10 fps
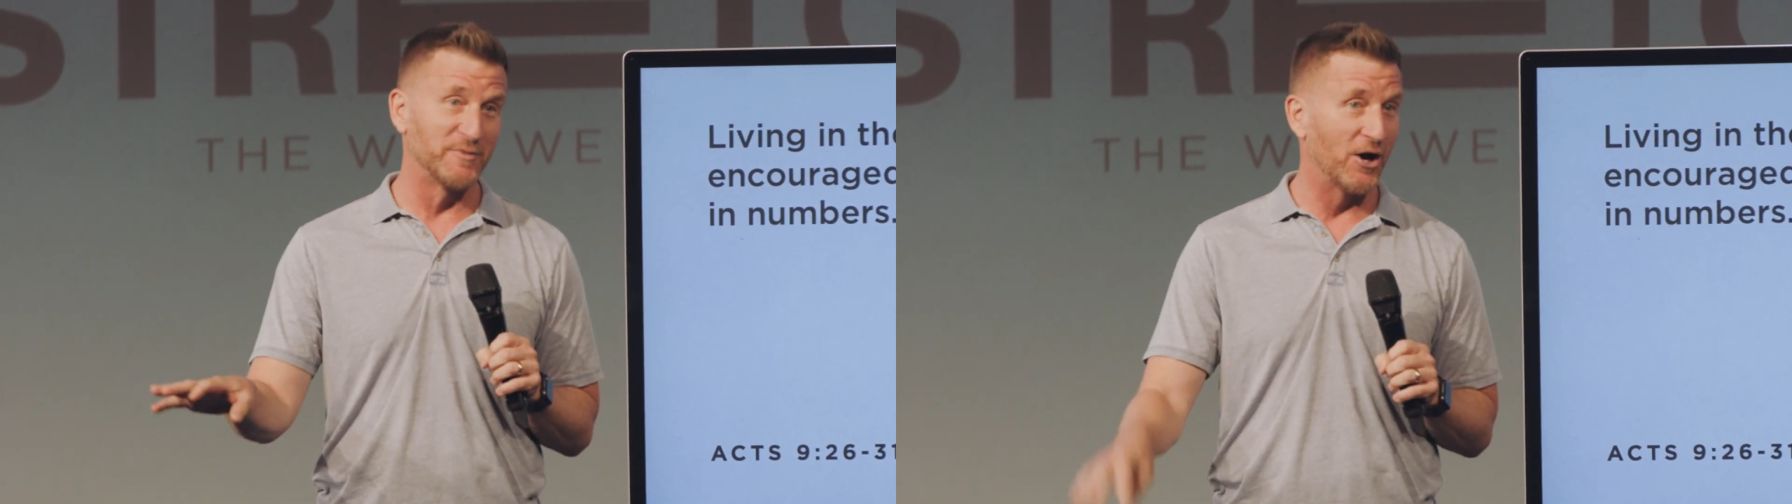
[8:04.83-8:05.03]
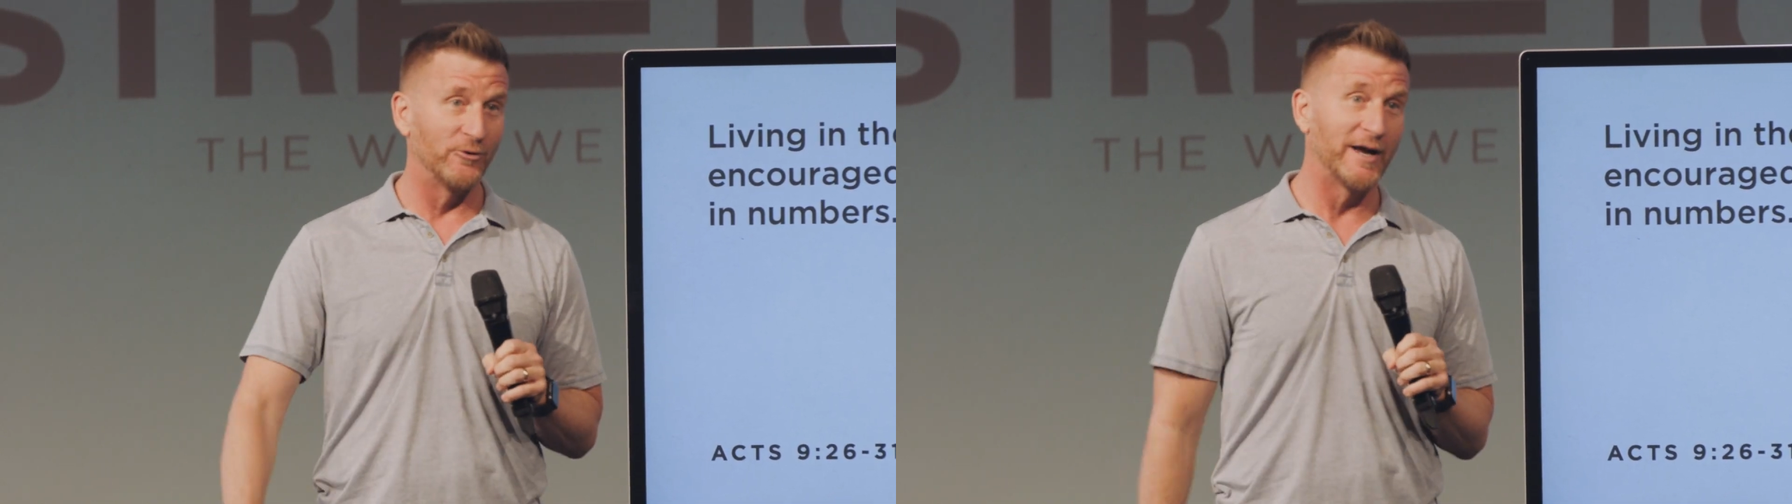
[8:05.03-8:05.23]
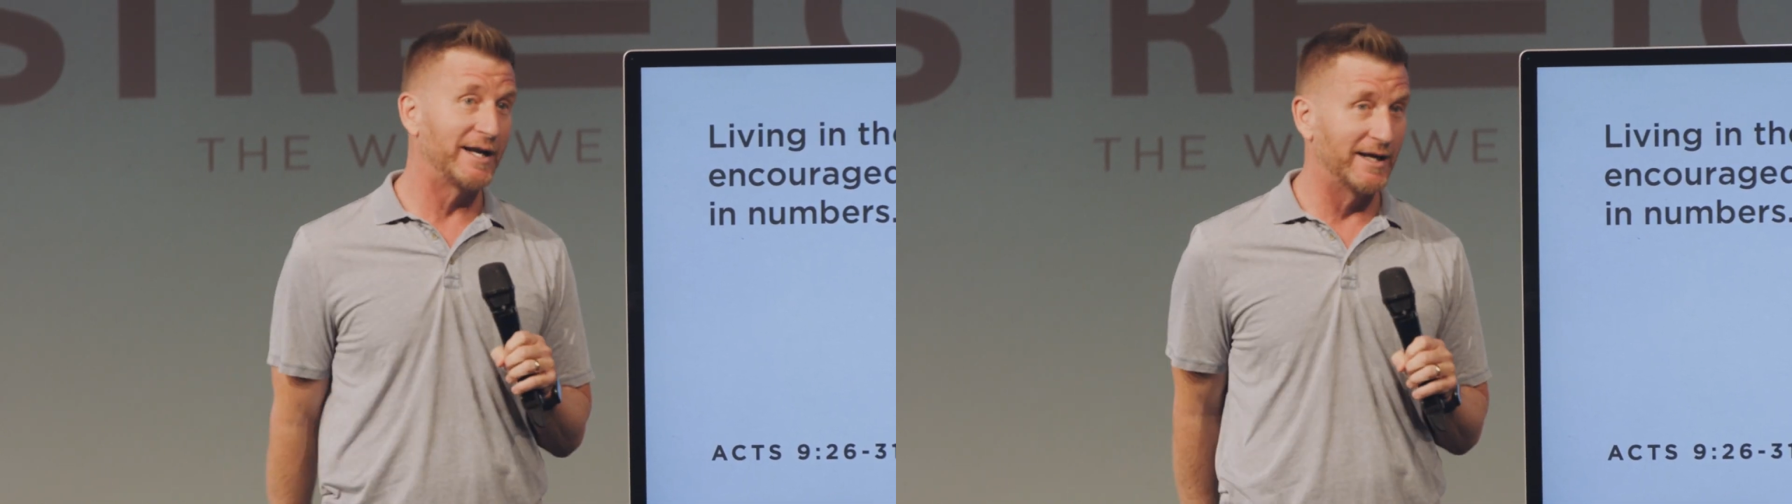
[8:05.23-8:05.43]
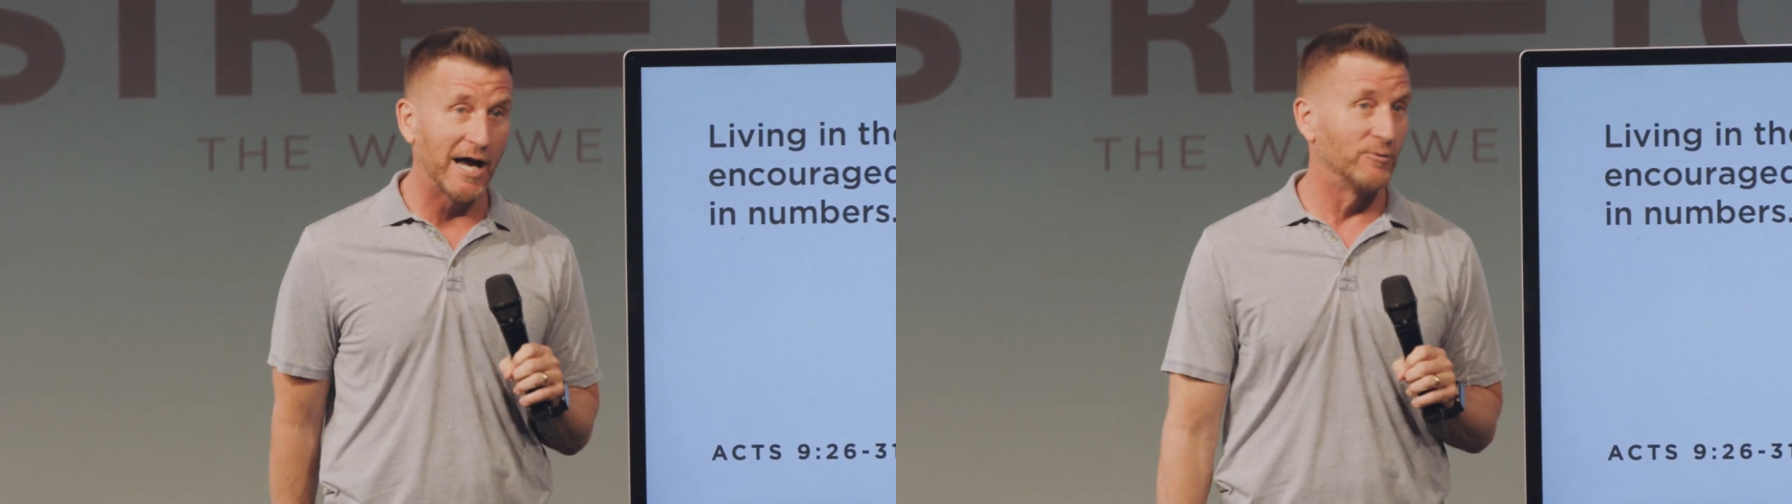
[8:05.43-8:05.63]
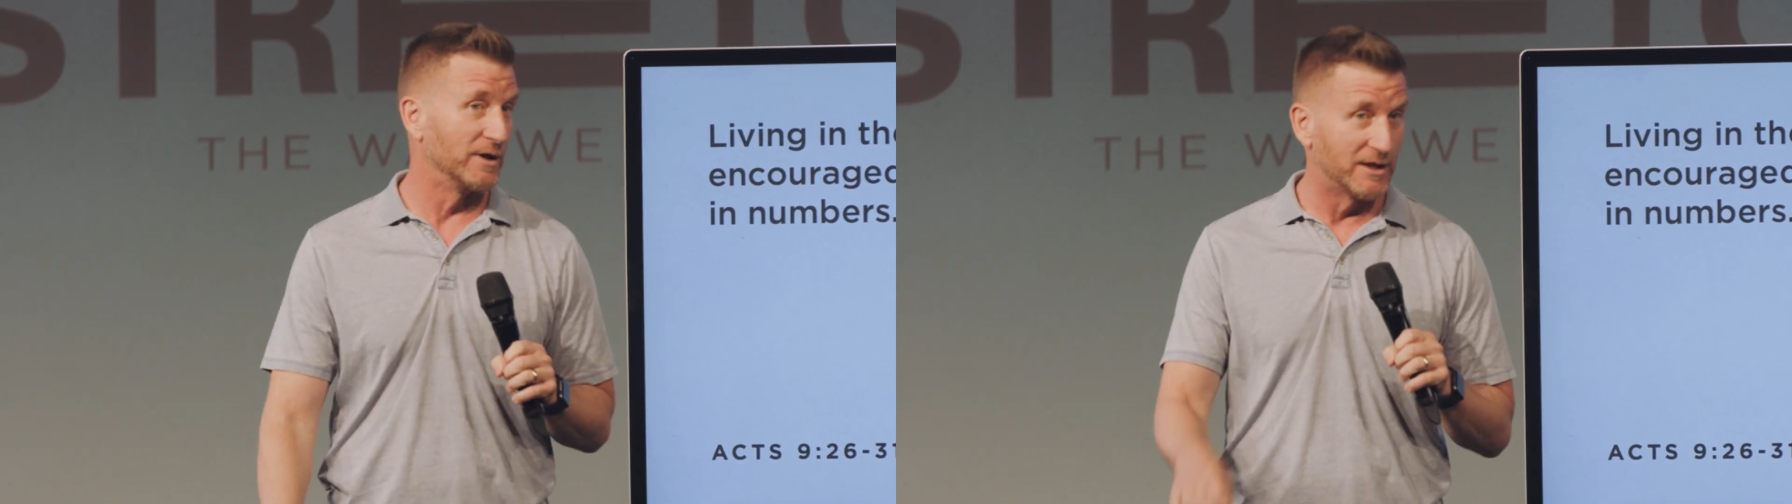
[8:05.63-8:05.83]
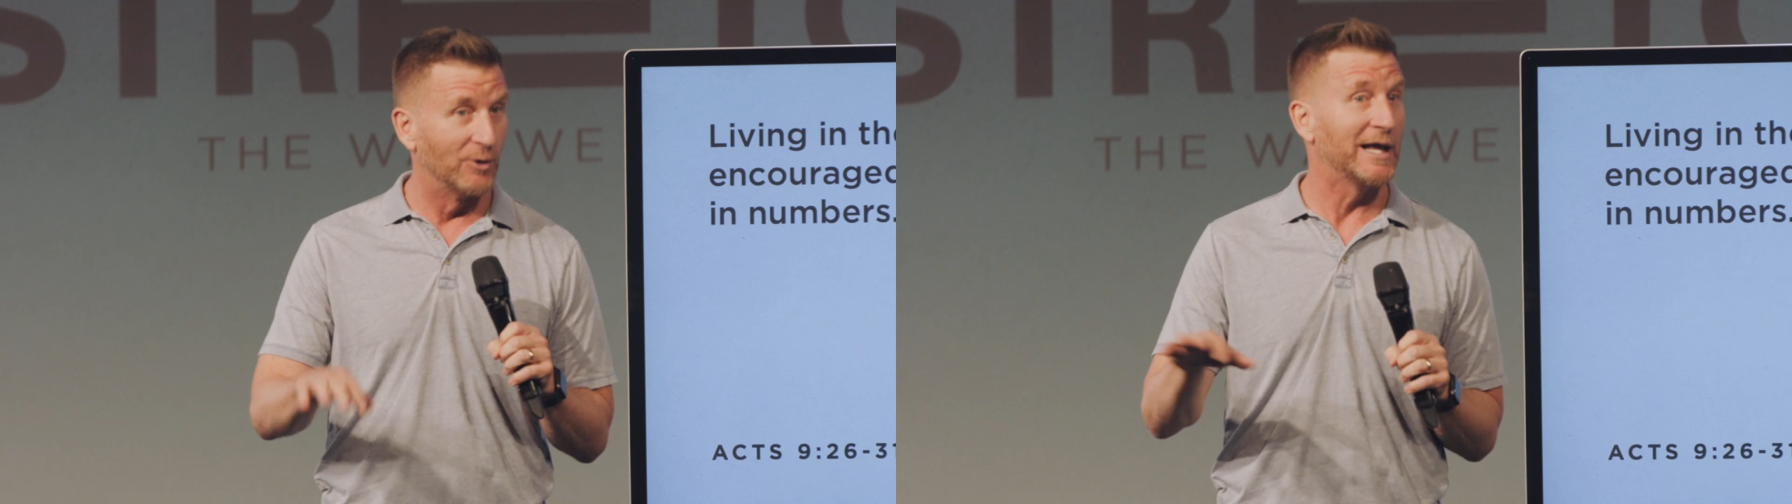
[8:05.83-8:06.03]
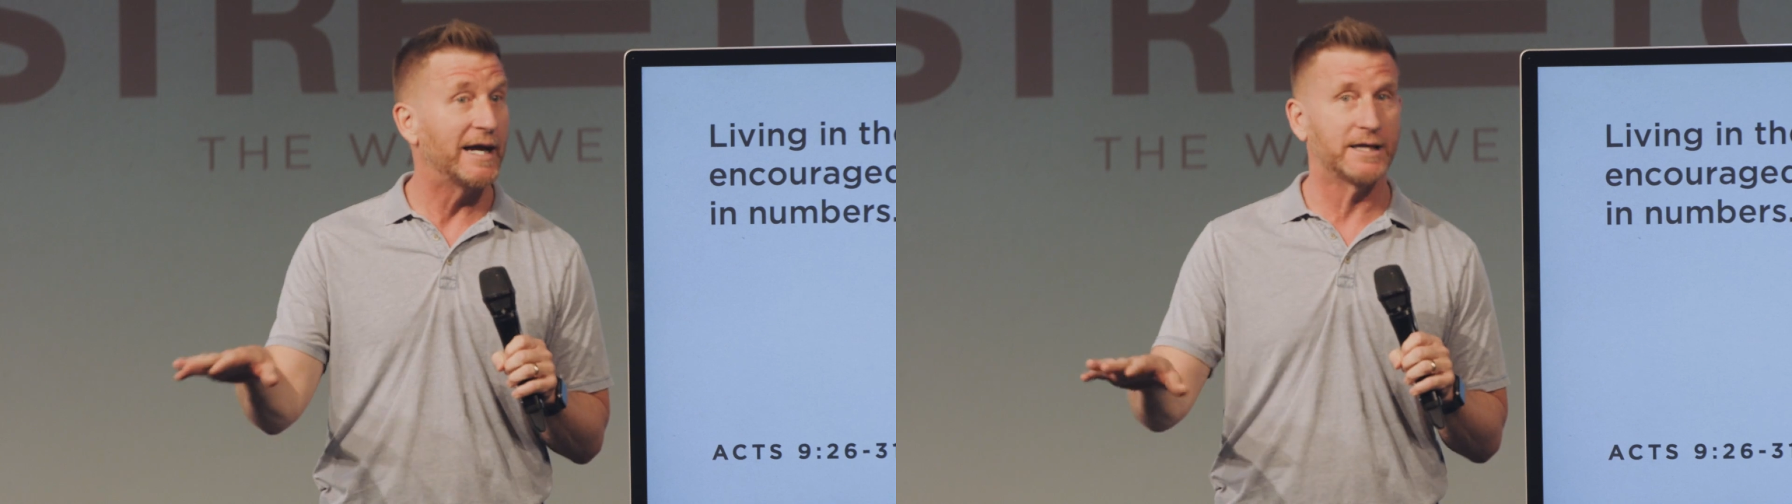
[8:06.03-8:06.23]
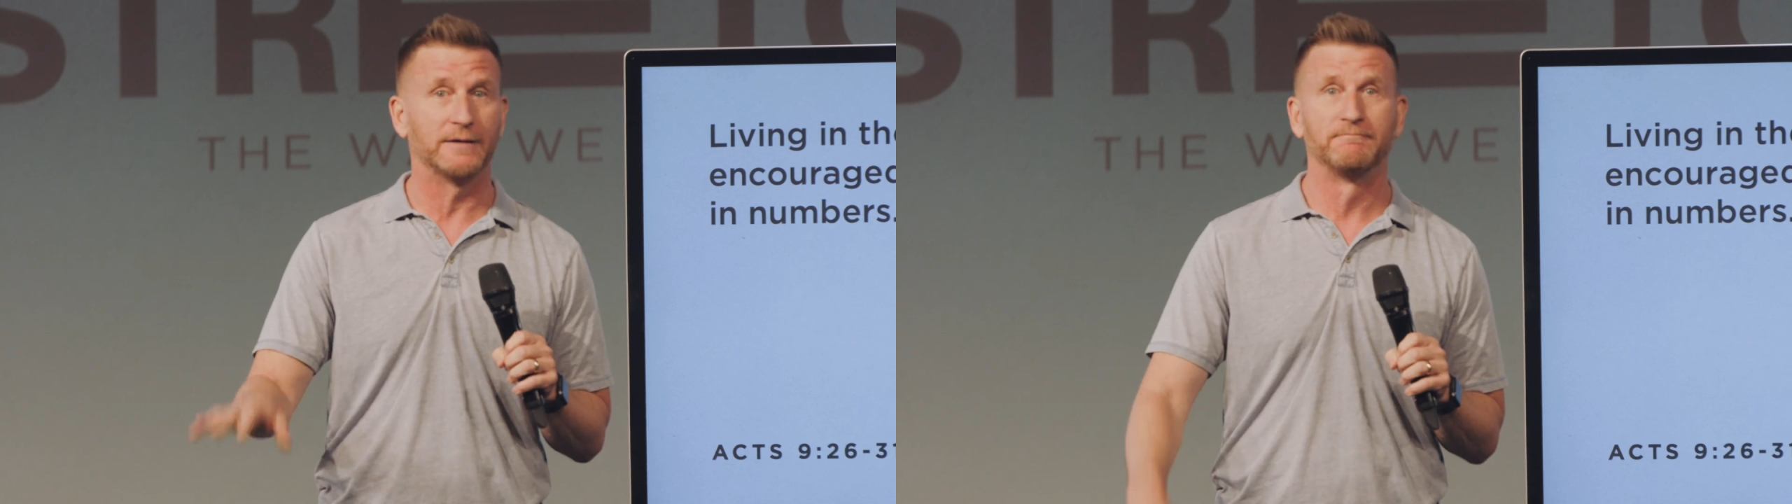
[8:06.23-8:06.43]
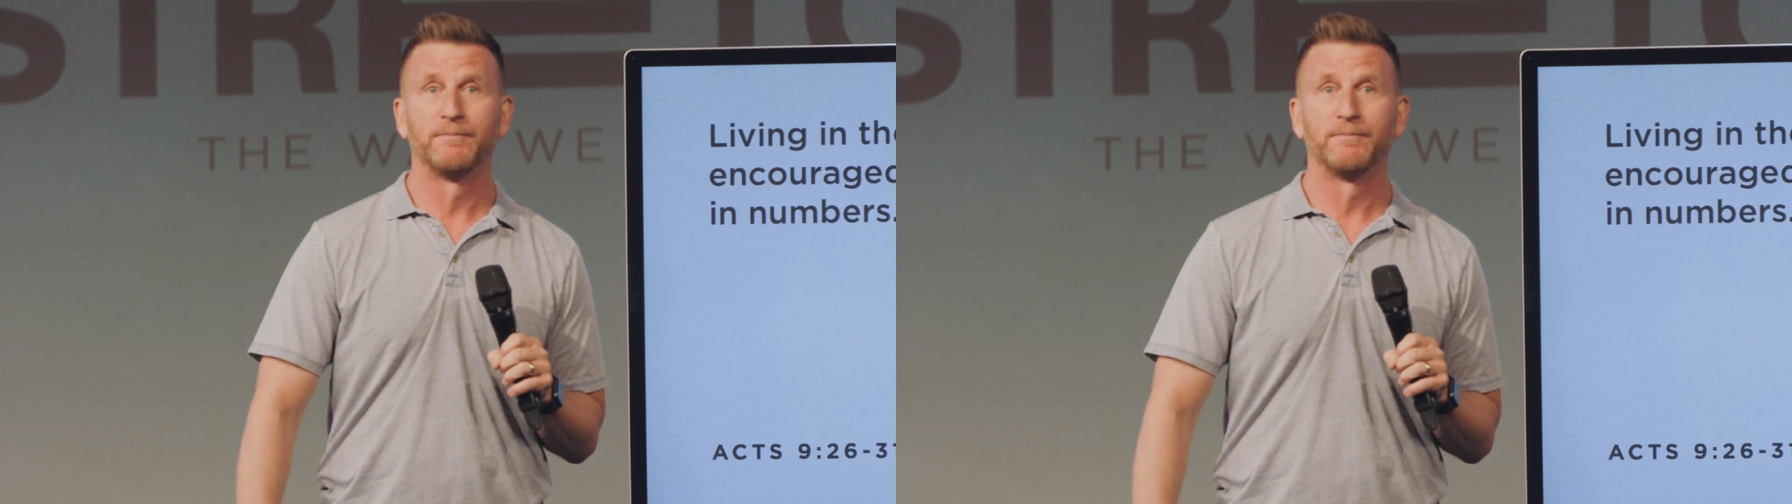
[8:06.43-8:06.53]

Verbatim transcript: me already, and I really don't like it.